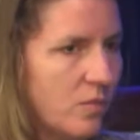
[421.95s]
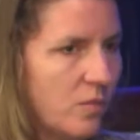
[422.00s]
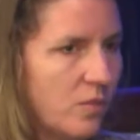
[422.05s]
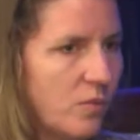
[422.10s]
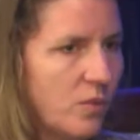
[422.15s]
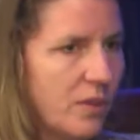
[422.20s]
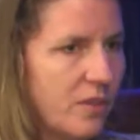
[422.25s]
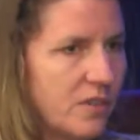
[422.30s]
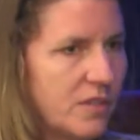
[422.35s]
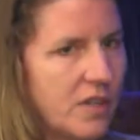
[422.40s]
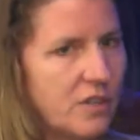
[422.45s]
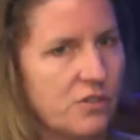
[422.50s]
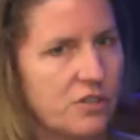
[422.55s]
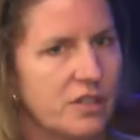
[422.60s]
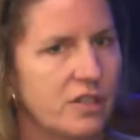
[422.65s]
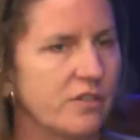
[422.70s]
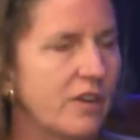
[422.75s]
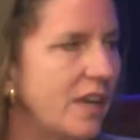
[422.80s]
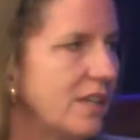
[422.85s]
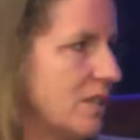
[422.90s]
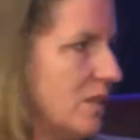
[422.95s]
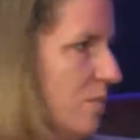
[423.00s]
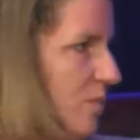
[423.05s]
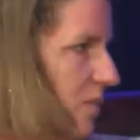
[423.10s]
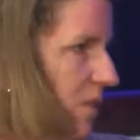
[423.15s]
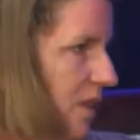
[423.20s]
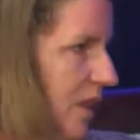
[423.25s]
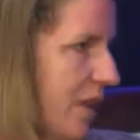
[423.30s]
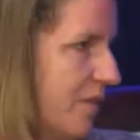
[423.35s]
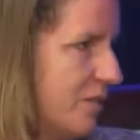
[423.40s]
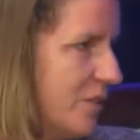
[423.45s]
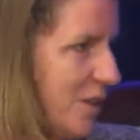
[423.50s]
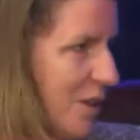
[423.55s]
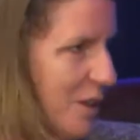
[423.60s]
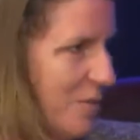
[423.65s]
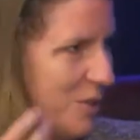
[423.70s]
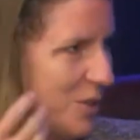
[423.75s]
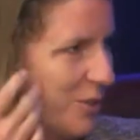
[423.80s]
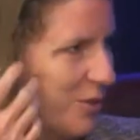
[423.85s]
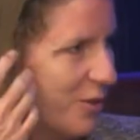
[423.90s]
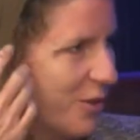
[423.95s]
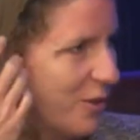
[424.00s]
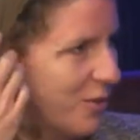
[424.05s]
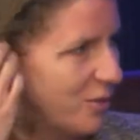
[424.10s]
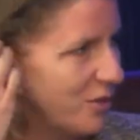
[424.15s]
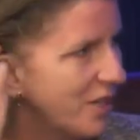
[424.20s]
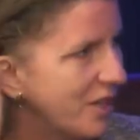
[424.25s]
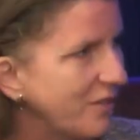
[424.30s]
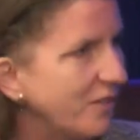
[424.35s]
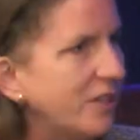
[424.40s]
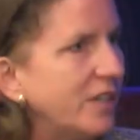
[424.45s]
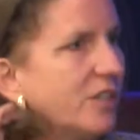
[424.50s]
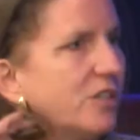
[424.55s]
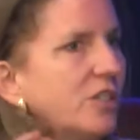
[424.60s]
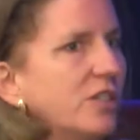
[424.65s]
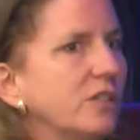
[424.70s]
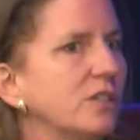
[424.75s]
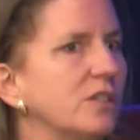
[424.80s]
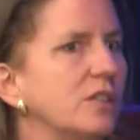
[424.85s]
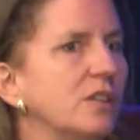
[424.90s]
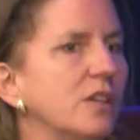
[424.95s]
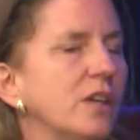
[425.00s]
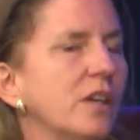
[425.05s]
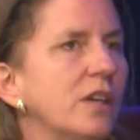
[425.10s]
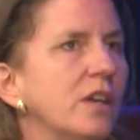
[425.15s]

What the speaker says: with sexually harassed left up to their own definitions.